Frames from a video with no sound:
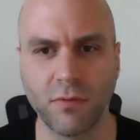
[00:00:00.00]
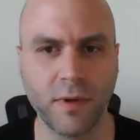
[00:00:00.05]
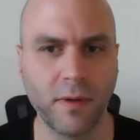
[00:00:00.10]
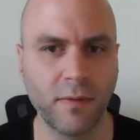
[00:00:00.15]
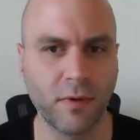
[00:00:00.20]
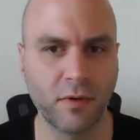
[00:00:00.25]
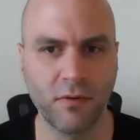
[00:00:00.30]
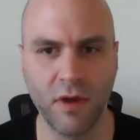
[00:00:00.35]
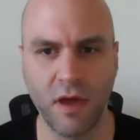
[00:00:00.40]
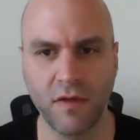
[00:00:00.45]

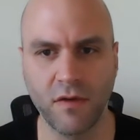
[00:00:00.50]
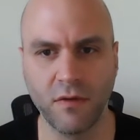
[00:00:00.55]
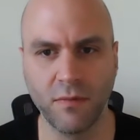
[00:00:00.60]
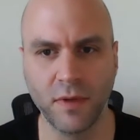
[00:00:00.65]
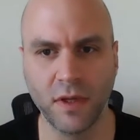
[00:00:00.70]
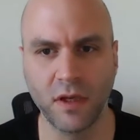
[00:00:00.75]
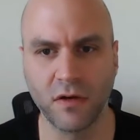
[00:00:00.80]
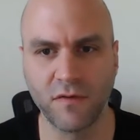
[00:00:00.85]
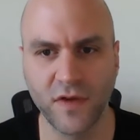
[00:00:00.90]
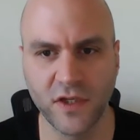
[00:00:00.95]
People rather
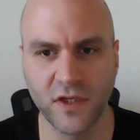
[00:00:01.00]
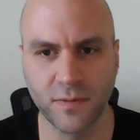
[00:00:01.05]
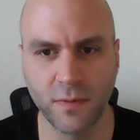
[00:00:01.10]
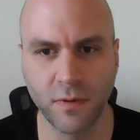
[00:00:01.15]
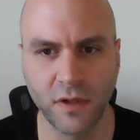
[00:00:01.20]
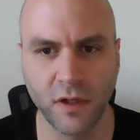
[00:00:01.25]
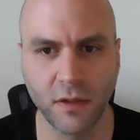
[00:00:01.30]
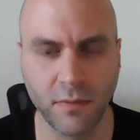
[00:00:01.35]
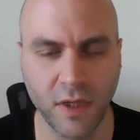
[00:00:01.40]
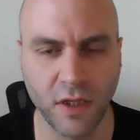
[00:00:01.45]
be on
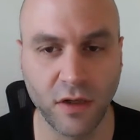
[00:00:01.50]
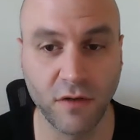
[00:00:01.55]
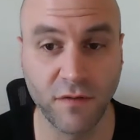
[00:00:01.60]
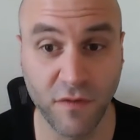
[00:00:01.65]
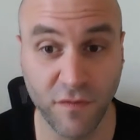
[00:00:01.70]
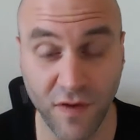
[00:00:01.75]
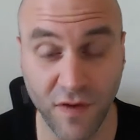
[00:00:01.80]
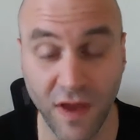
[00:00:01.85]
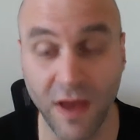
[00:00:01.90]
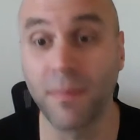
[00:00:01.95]
Facebook than be on the
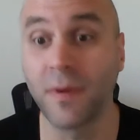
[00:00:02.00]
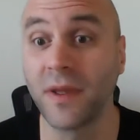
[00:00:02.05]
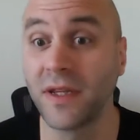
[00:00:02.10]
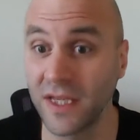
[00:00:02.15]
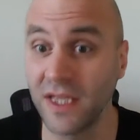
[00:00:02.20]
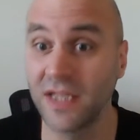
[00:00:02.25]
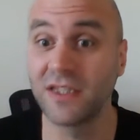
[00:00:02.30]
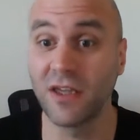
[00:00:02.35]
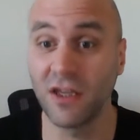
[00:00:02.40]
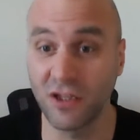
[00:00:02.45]
FIFA app.
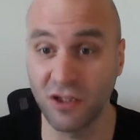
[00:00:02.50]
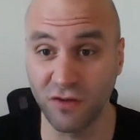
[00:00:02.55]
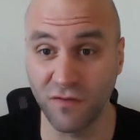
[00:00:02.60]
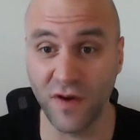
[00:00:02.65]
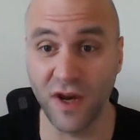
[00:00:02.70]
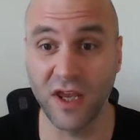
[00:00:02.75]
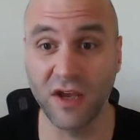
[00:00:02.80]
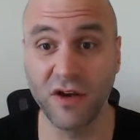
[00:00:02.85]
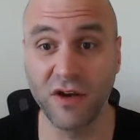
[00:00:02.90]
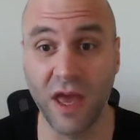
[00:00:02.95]
But it's a
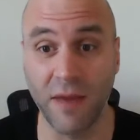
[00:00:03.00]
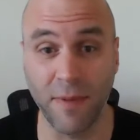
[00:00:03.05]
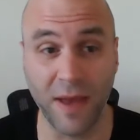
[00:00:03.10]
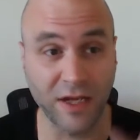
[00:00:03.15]
very good app.